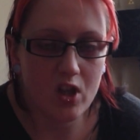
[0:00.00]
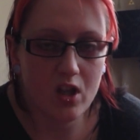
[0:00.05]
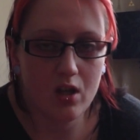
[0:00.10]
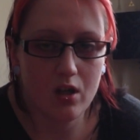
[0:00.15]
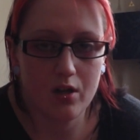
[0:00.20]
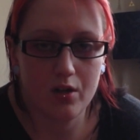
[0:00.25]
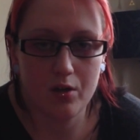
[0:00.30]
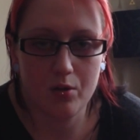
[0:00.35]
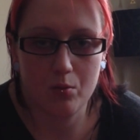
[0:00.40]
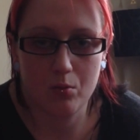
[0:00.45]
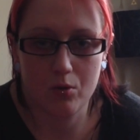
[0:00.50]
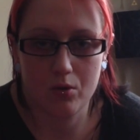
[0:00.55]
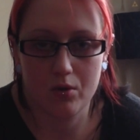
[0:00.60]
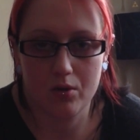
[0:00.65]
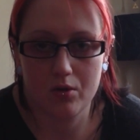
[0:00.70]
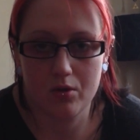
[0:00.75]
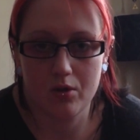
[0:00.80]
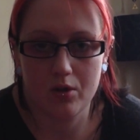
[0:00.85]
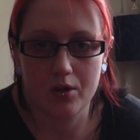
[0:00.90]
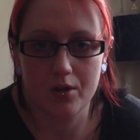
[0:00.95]
I don't
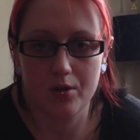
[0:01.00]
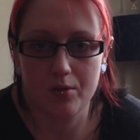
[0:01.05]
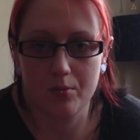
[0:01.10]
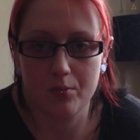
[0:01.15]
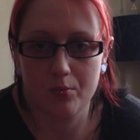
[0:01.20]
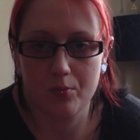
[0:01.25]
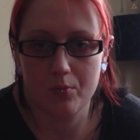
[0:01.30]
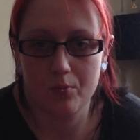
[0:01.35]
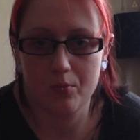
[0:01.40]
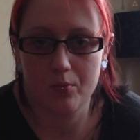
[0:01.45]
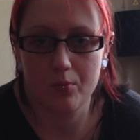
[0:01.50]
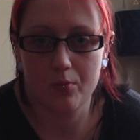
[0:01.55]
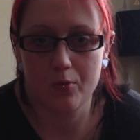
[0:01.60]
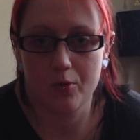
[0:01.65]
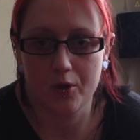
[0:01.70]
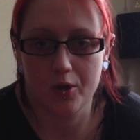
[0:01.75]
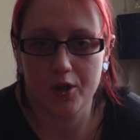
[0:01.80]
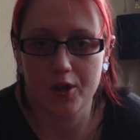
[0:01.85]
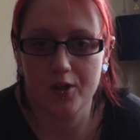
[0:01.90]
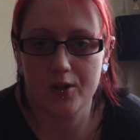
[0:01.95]

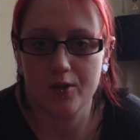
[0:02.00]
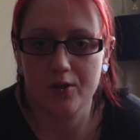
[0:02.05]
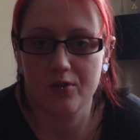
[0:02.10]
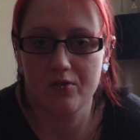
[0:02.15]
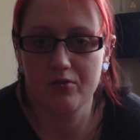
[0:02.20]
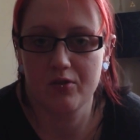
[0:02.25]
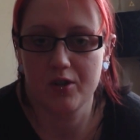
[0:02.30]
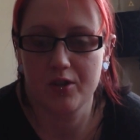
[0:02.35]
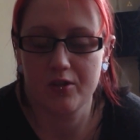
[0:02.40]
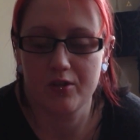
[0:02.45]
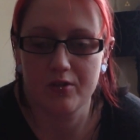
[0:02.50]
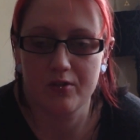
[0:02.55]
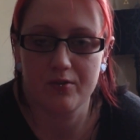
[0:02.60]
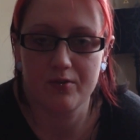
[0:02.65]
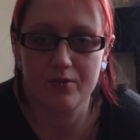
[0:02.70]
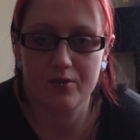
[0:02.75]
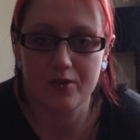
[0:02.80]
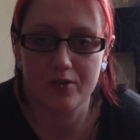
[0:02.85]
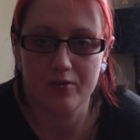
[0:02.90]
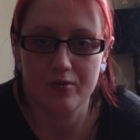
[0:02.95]
want to go down the route
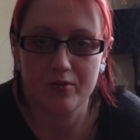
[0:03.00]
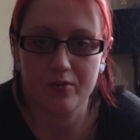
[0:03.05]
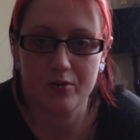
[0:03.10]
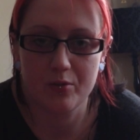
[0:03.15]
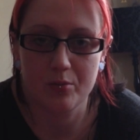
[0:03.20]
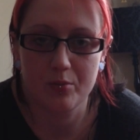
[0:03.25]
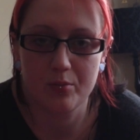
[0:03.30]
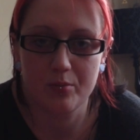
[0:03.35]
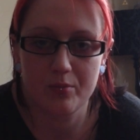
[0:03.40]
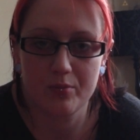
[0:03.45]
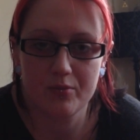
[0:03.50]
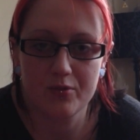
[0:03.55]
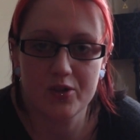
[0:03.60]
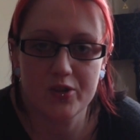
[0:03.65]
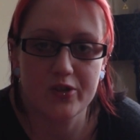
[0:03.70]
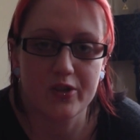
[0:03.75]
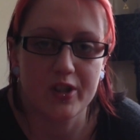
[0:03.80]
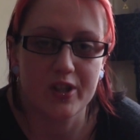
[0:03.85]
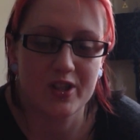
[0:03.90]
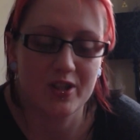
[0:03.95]
of them
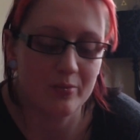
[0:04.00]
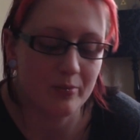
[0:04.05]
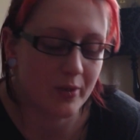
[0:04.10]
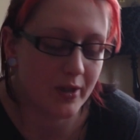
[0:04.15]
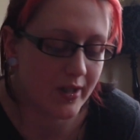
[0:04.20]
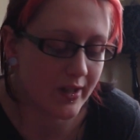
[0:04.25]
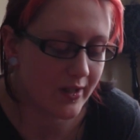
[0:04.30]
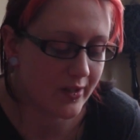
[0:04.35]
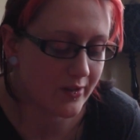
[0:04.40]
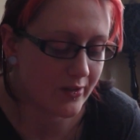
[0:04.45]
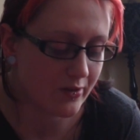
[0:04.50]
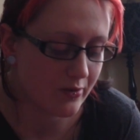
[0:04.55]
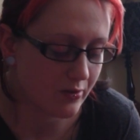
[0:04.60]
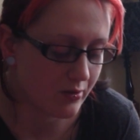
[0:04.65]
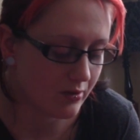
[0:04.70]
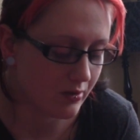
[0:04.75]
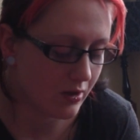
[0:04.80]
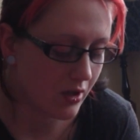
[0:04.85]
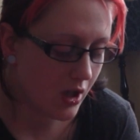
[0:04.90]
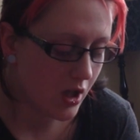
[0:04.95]
stretching my ears at
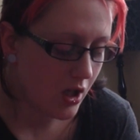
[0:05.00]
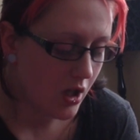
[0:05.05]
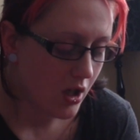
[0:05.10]
all.